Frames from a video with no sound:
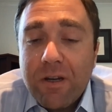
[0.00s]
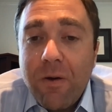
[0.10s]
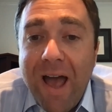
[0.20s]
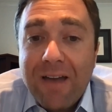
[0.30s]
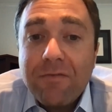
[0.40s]

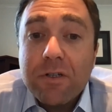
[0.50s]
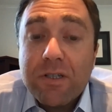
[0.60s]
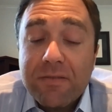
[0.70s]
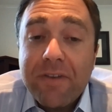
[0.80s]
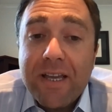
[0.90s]
adverse
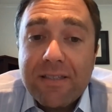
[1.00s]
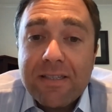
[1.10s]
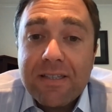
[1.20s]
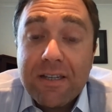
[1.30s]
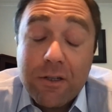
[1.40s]

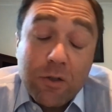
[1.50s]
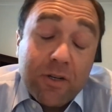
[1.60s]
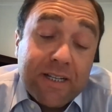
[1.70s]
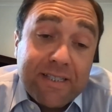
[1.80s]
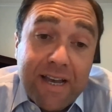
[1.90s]
events,
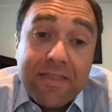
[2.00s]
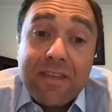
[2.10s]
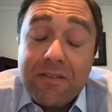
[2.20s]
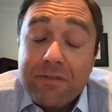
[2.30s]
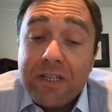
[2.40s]
including death
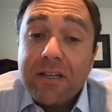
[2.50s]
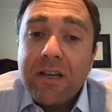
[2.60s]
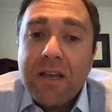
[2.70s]
even.